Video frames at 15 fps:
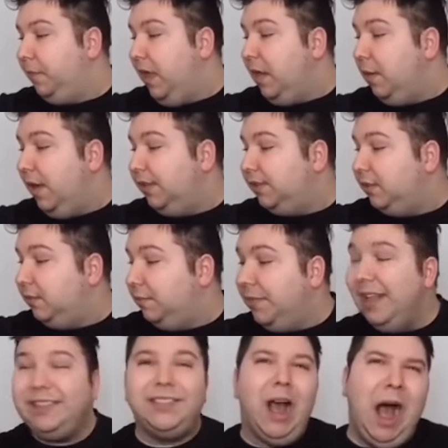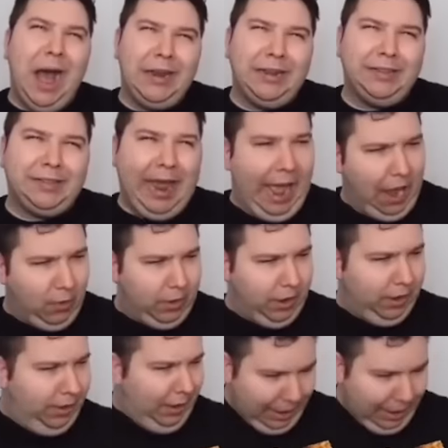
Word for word: Anyways, it's honest hour.